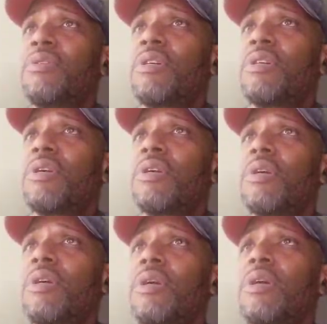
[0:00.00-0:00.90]
this.
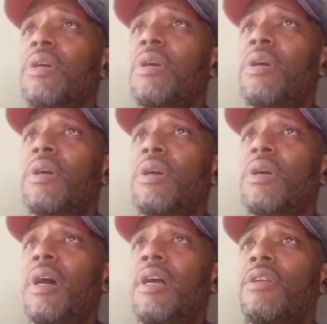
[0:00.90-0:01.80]

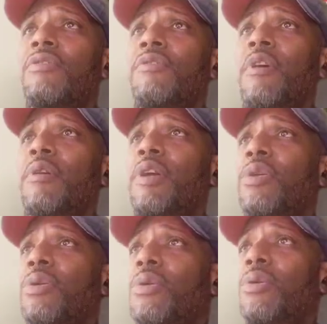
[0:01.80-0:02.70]
That is very
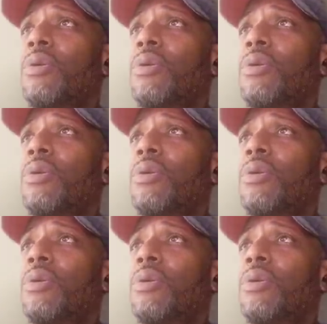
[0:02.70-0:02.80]
cool.